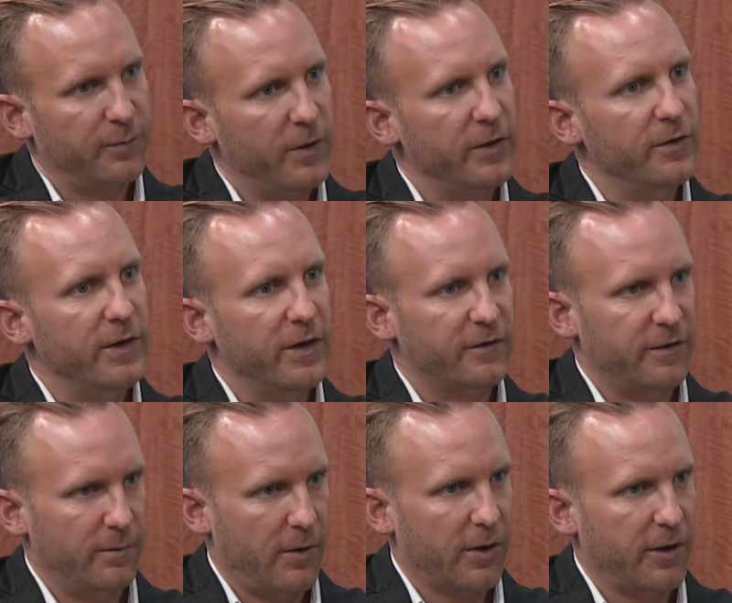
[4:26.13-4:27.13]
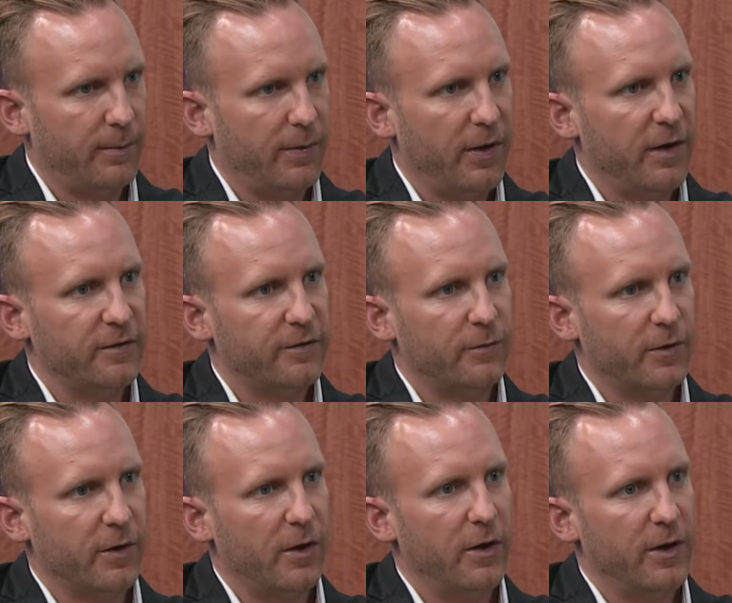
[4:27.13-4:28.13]
It's pretty unique to the marketplace
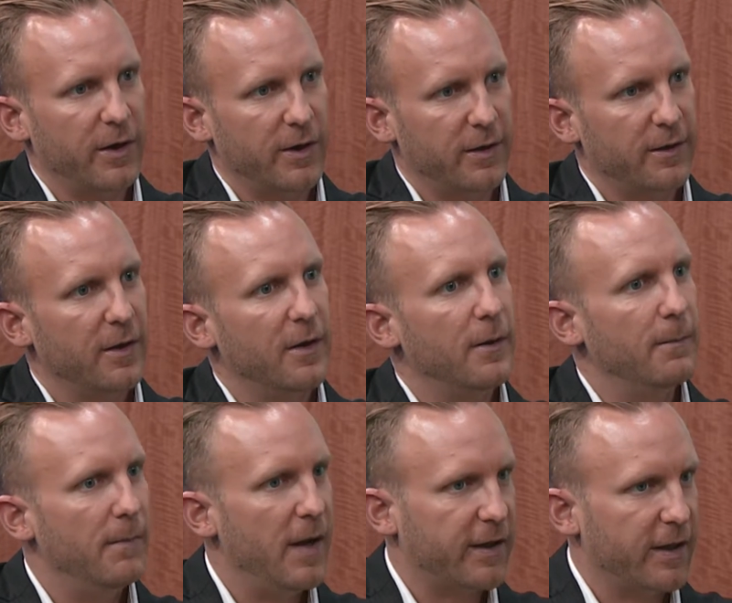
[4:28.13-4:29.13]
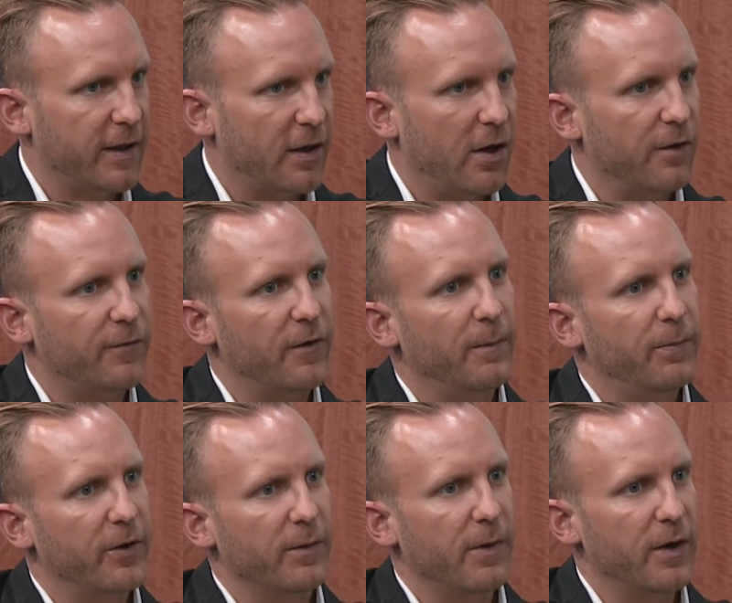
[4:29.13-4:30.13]
regarding making an offer and
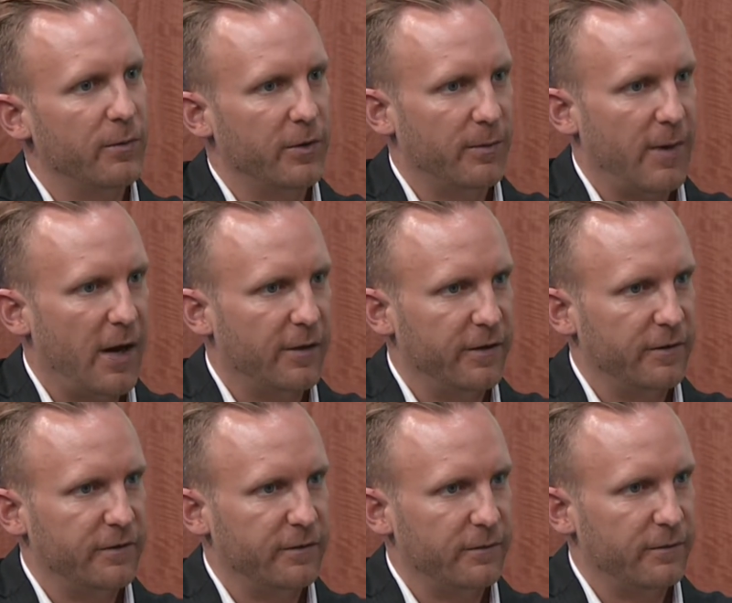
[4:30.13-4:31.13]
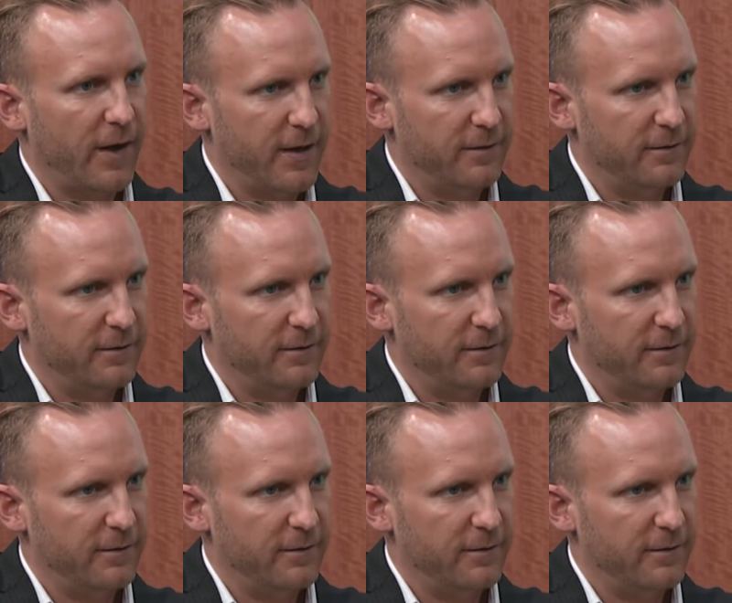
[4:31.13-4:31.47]
putting money where your mouth is, right?